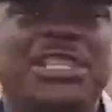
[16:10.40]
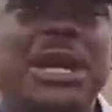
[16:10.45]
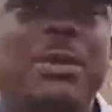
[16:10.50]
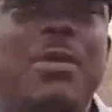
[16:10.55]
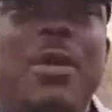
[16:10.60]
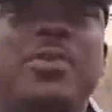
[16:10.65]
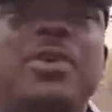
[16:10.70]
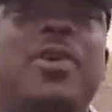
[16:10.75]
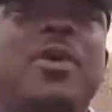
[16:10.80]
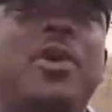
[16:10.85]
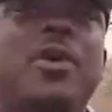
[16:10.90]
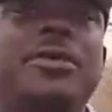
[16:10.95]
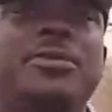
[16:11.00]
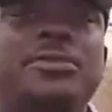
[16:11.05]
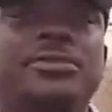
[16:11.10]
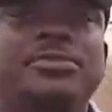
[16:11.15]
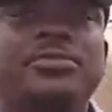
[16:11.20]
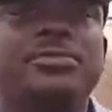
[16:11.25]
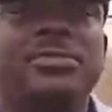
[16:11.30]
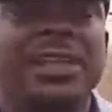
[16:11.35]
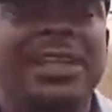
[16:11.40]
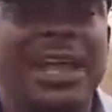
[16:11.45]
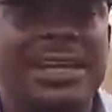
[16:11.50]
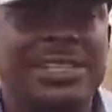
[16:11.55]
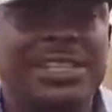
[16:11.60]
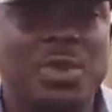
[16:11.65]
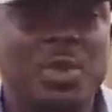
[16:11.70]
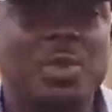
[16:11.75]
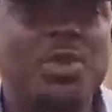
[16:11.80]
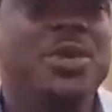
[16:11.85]
under what we call
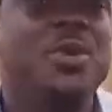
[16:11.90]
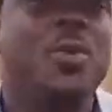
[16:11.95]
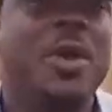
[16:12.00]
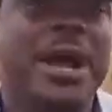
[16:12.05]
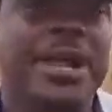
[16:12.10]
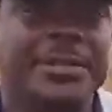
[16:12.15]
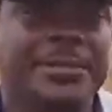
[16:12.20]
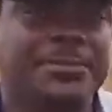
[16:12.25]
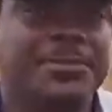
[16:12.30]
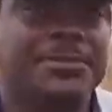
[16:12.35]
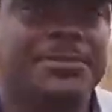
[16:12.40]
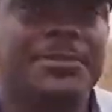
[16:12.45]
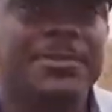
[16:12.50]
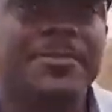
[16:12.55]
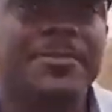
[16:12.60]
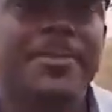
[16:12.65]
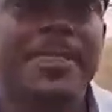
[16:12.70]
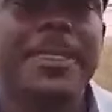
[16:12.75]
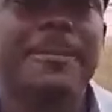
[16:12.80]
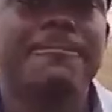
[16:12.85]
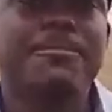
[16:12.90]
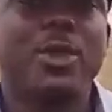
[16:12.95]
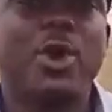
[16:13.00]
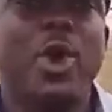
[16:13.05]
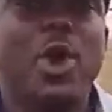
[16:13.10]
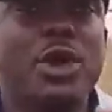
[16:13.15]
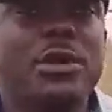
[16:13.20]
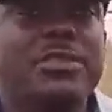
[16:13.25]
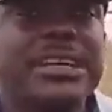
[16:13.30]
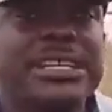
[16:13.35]
category 1
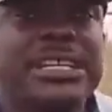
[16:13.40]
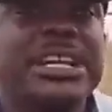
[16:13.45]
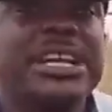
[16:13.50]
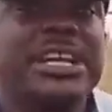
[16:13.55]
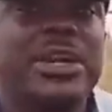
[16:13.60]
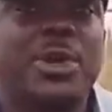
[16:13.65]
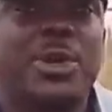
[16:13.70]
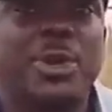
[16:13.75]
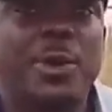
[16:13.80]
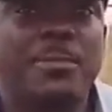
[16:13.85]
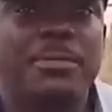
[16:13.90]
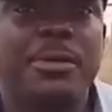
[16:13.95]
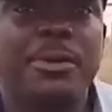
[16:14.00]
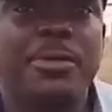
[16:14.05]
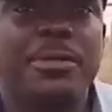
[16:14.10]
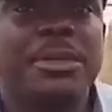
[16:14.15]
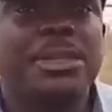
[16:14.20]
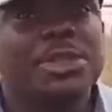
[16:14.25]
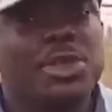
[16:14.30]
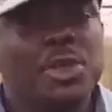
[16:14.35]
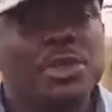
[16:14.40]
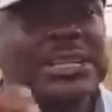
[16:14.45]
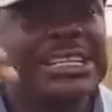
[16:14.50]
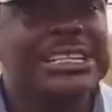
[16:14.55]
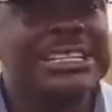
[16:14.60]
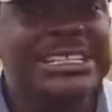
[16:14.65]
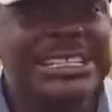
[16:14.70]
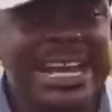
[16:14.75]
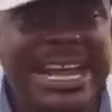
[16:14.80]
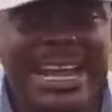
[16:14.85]
or grade A crop. So
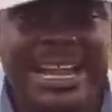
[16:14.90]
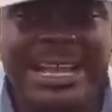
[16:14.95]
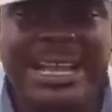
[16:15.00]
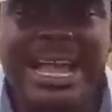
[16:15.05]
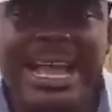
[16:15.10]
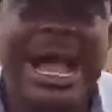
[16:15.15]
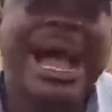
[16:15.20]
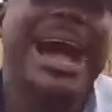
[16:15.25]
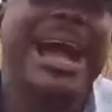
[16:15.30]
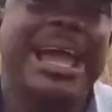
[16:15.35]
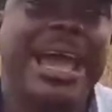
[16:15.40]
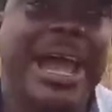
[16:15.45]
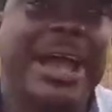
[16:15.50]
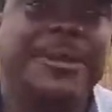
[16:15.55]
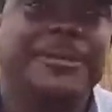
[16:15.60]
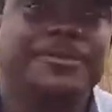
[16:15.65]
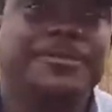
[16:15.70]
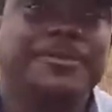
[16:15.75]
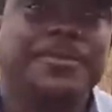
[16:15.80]
they sell higher.